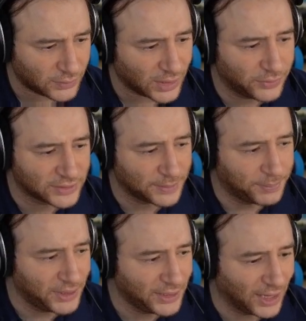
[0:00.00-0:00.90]
there's a
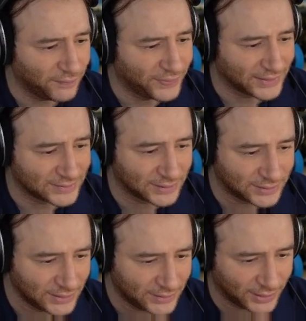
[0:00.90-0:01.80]
P D F that's the
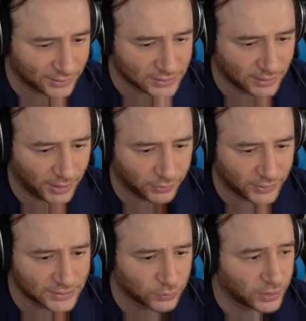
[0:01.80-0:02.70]
details about this.